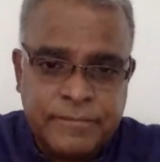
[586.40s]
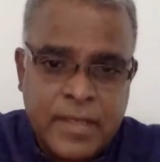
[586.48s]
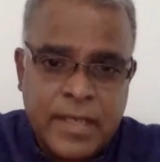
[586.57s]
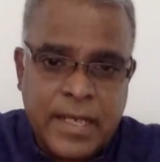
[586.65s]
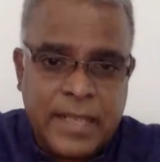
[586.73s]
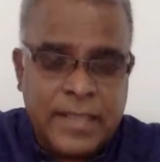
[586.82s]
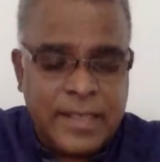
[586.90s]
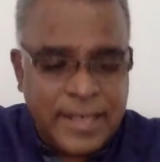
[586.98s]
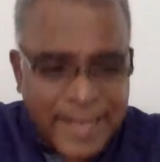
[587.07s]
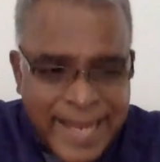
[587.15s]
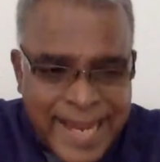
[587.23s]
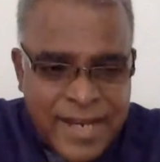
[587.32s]
And then
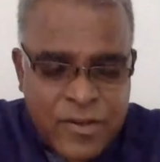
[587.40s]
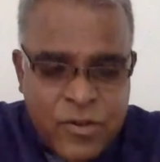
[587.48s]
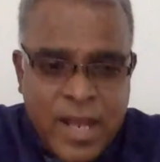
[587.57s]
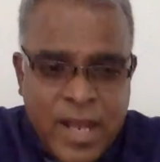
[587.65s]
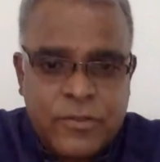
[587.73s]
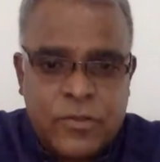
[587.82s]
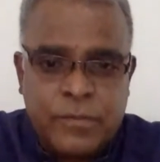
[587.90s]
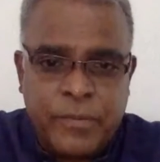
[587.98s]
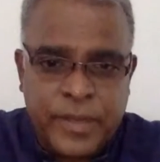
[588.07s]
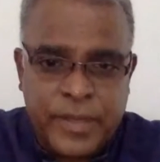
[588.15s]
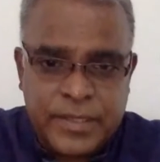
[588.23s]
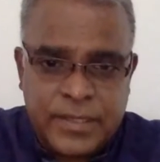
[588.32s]
again, you have 2
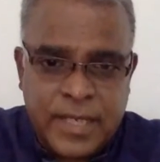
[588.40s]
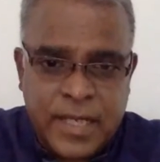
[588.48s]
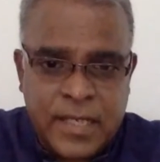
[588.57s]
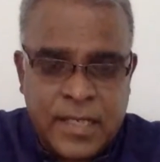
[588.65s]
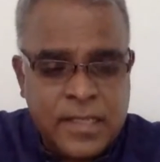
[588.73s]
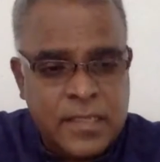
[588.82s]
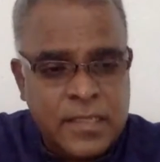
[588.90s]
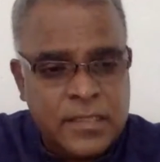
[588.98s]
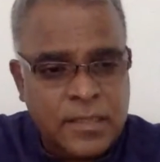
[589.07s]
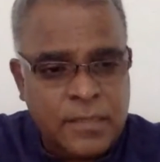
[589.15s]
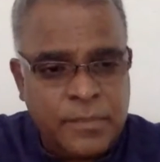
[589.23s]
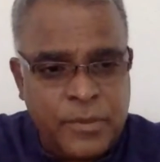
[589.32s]
points there.
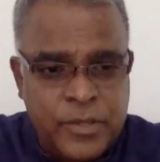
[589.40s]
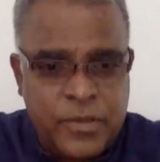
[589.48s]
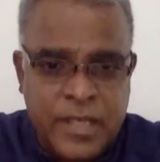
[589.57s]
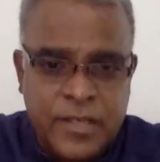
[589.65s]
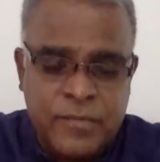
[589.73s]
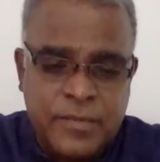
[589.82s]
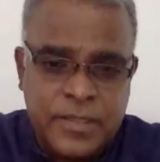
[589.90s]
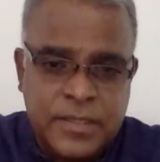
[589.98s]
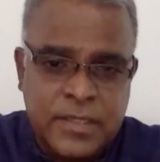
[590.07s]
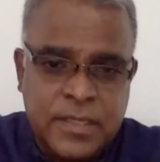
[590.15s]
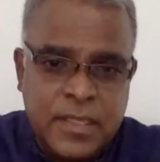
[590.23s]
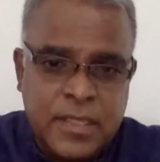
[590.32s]
Support your
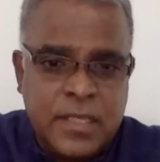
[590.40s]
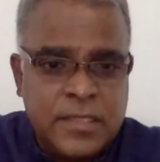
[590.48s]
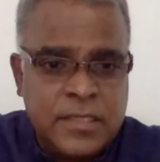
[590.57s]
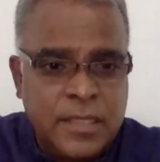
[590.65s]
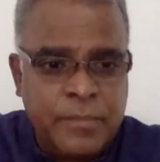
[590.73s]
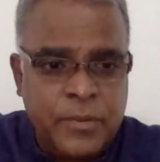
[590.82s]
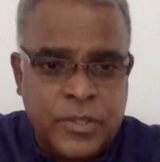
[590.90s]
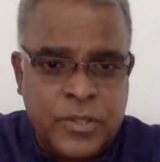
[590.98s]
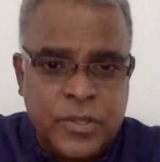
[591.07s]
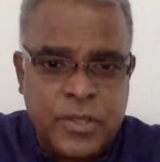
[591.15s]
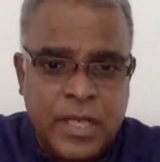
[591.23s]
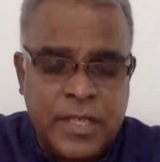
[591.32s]
arguments. Support
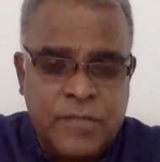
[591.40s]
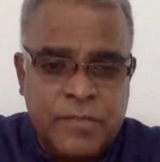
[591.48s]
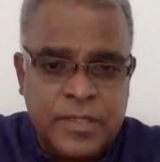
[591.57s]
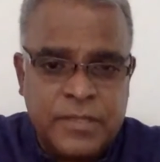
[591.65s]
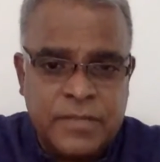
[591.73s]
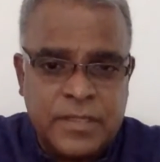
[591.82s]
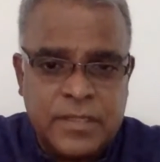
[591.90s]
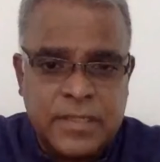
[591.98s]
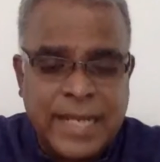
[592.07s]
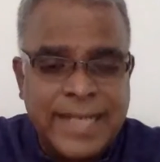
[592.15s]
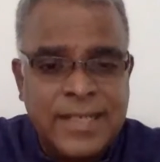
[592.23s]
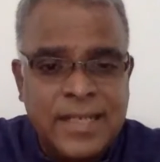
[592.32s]
your arguments with
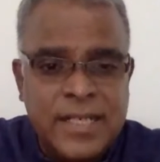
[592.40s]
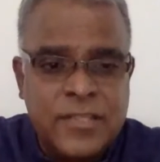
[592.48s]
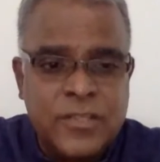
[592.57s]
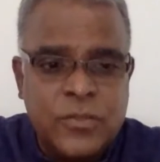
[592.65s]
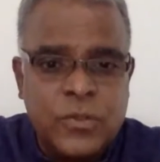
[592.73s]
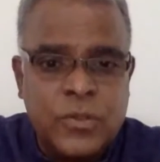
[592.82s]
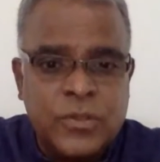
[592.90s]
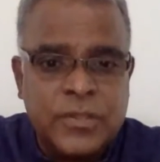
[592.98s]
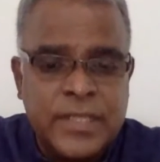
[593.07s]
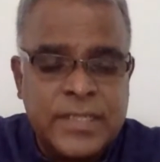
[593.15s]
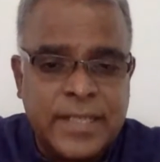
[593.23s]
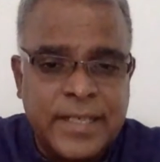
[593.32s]
at least 2 to
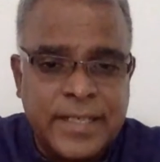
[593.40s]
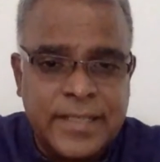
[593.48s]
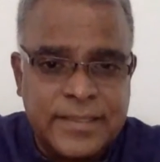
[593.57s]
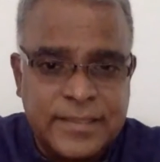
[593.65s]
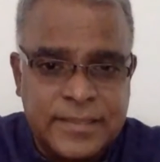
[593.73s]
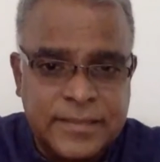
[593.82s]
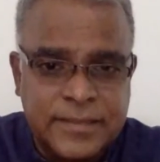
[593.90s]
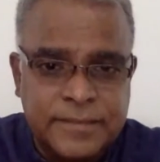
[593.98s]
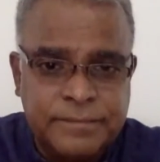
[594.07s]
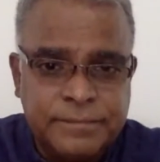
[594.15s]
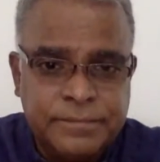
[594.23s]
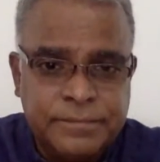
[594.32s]
3 sentences
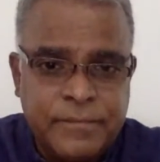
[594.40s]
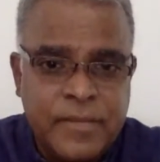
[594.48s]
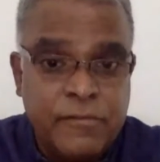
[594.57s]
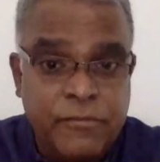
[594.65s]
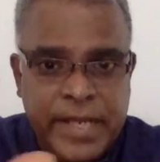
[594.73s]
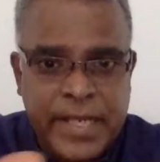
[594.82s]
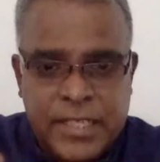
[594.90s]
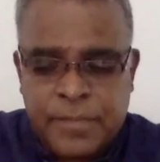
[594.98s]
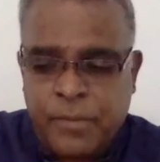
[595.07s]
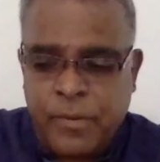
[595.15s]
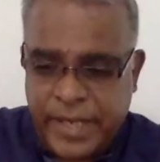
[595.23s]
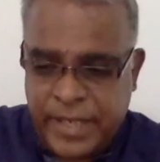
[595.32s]
for
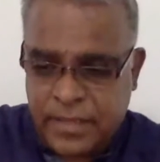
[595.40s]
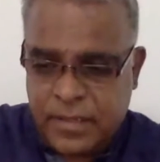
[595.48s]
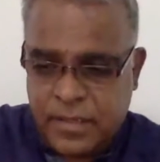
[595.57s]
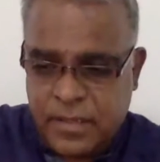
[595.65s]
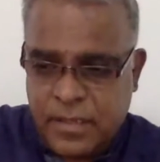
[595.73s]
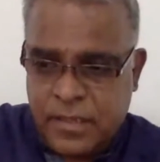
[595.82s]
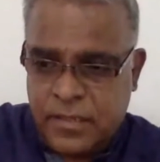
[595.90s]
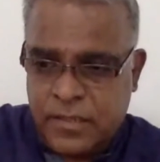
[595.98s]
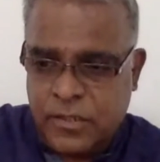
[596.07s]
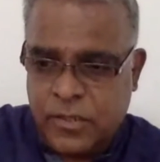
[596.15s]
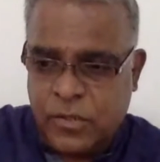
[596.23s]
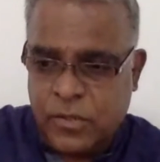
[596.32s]
each point.
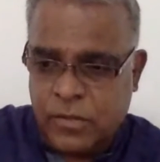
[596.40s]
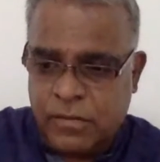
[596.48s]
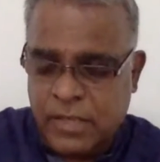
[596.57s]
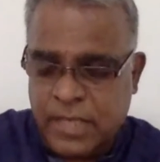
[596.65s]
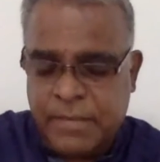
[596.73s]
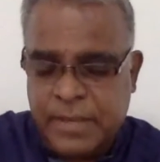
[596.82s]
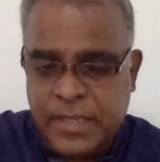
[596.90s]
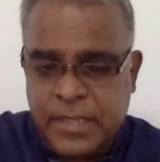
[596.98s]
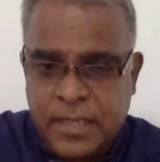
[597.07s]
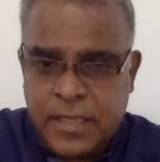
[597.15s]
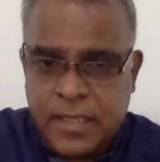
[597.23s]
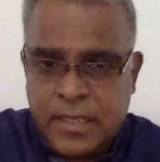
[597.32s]
So let me
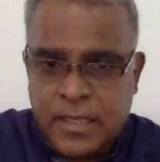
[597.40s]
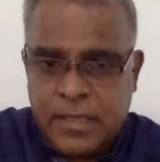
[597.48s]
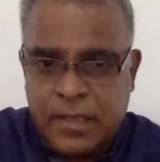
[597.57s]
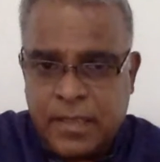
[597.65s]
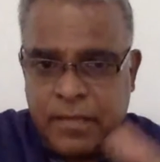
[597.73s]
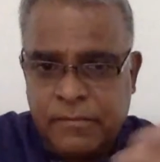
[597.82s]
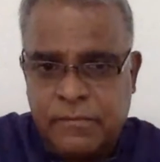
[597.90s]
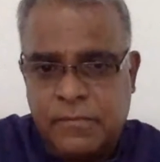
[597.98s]
um,